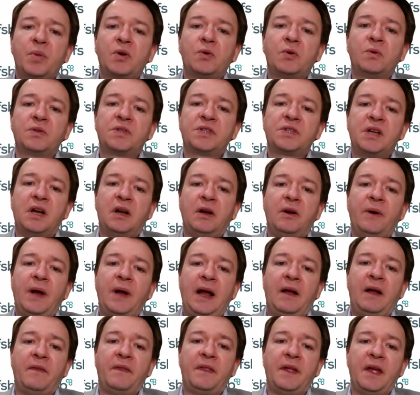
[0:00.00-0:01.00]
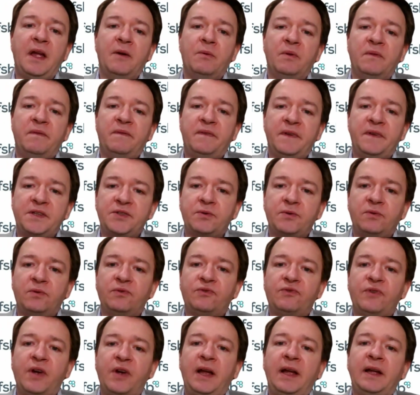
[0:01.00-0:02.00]
But also out there with
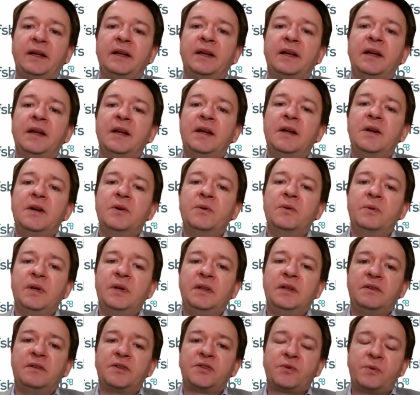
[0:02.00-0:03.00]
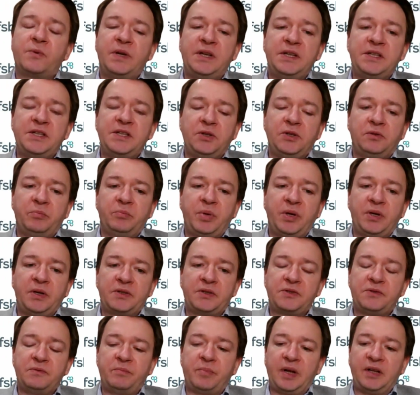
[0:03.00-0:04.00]
fiscal drag, with the squeezing on
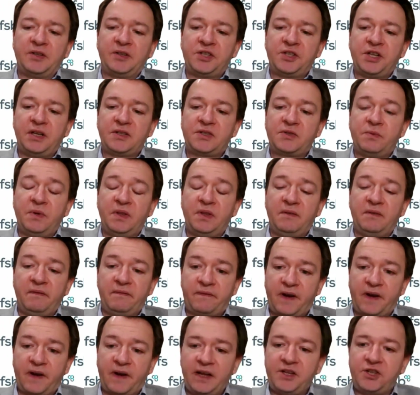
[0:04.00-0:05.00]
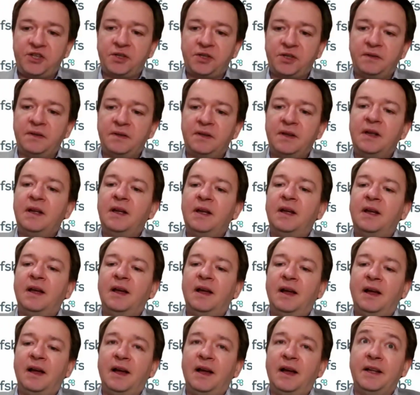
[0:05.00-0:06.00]
personal budgets, with inflation
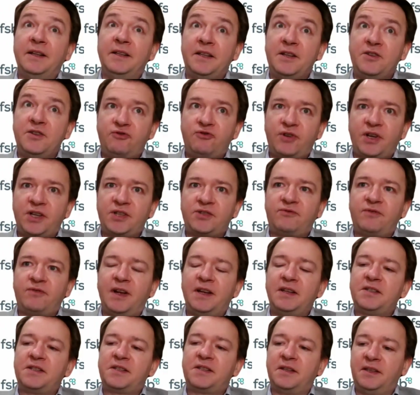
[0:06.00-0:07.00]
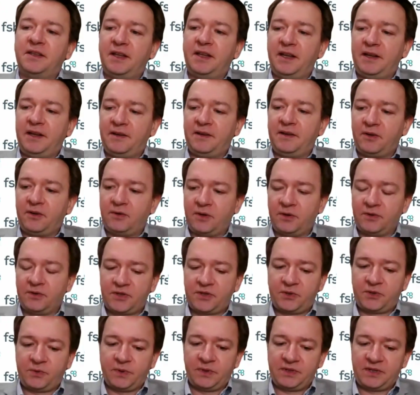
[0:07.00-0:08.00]
and interest rates and the
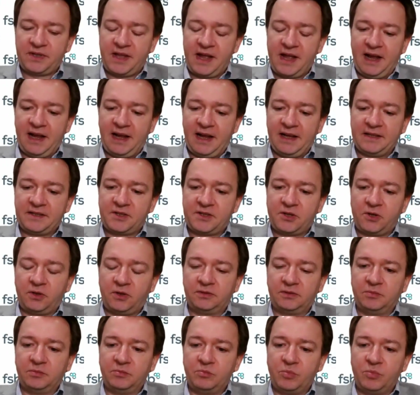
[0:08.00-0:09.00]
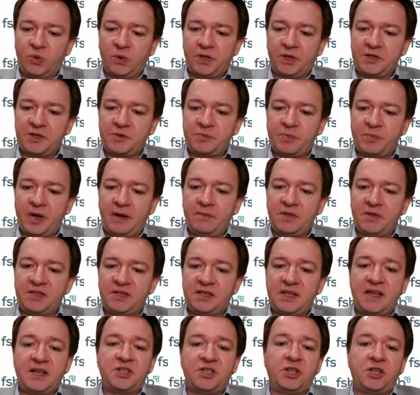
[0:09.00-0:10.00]
consequent that has on mortgage
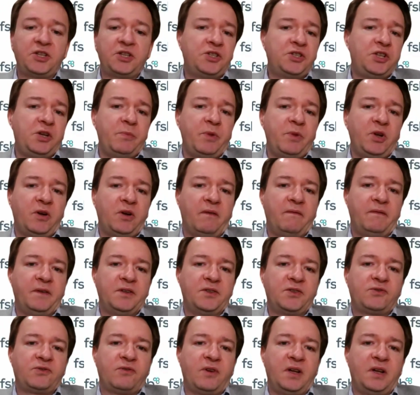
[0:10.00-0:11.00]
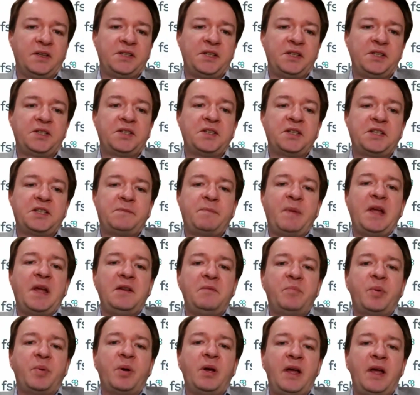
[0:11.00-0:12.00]
payments, there's a consumer confidence crisis. The
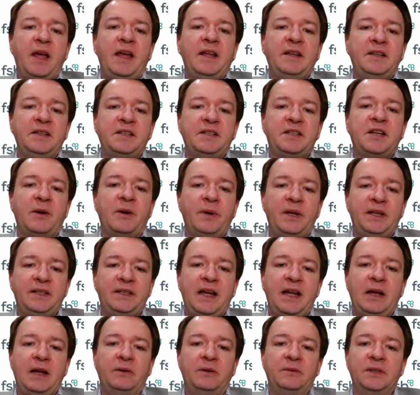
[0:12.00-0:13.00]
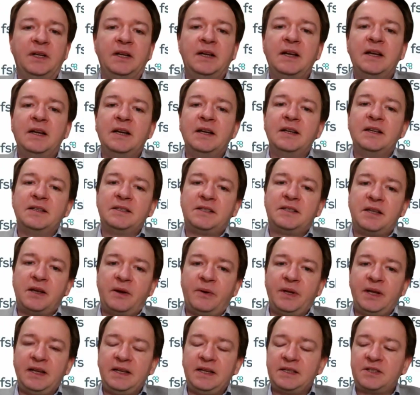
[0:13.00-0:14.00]
spend per head is going down.
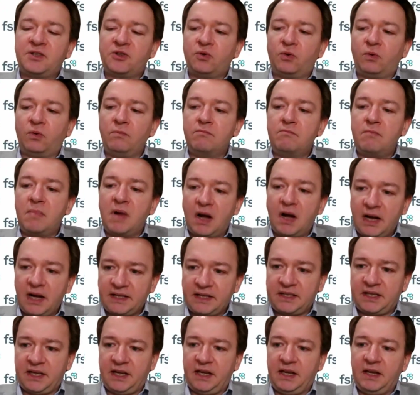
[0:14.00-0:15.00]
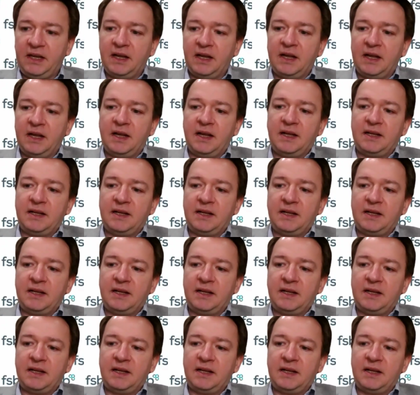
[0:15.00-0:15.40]
So it is an almighty